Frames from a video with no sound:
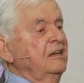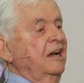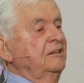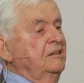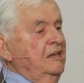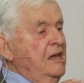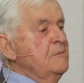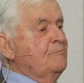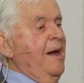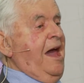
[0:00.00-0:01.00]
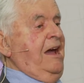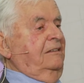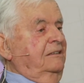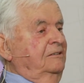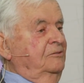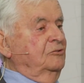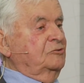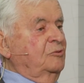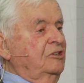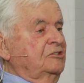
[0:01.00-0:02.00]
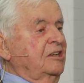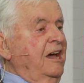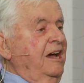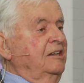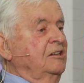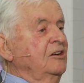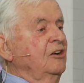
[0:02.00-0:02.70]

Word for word: and the impact that those words had